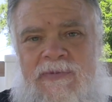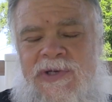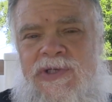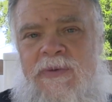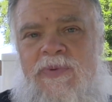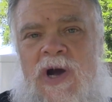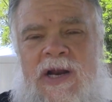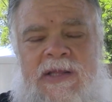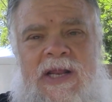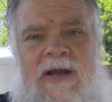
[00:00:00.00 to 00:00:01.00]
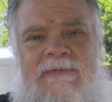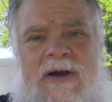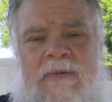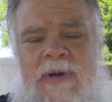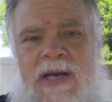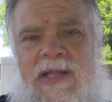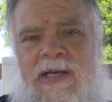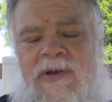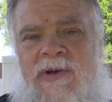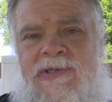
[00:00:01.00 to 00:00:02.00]
original product that I found back
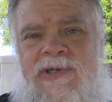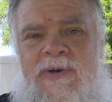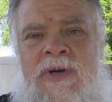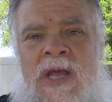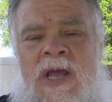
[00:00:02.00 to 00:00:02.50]
then also.